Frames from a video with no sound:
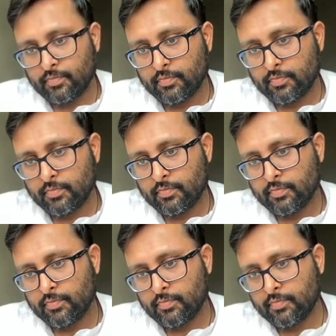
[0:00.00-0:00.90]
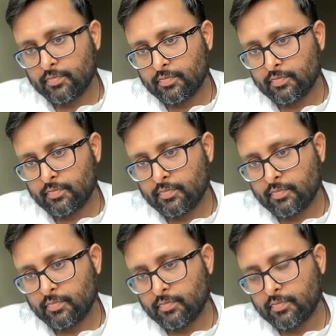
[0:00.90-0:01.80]

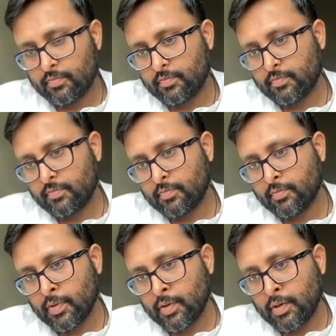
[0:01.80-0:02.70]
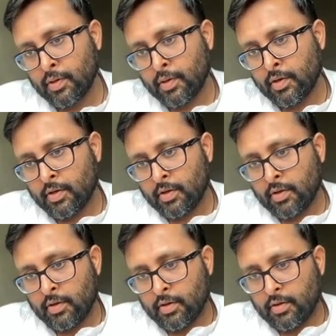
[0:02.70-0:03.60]

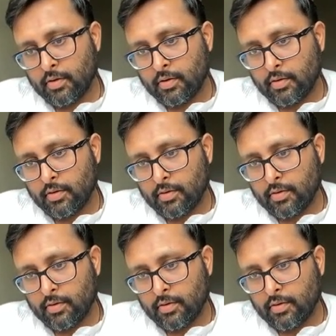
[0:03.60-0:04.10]
Nothing is said.